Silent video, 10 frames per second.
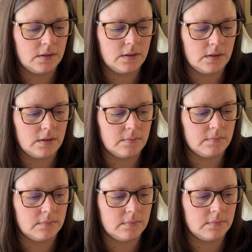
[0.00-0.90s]
I
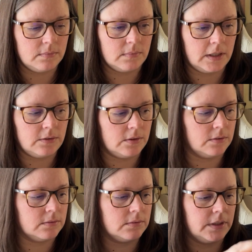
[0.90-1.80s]
don't
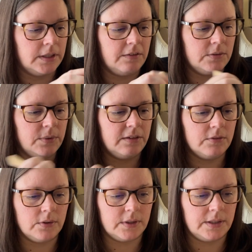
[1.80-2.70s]
know, an even weave
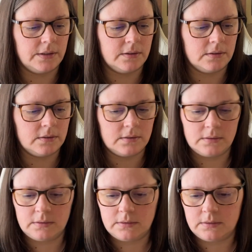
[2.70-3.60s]
or linen.
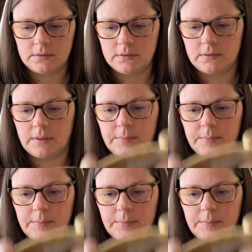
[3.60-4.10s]
I'm